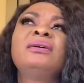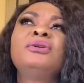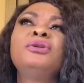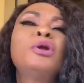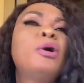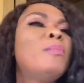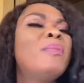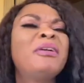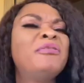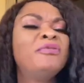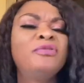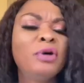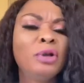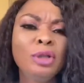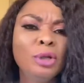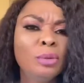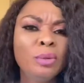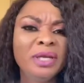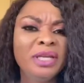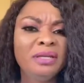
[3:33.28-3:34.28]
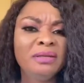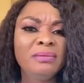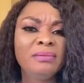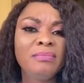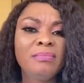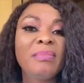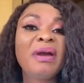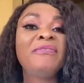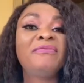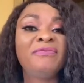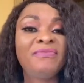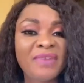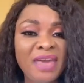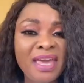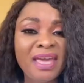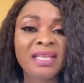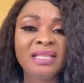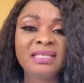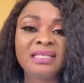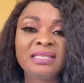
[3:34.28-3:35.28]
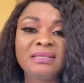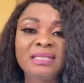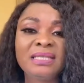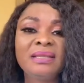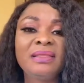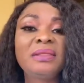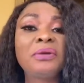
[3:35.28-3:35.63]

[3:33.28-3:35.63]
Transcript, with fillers: not my following, my fans,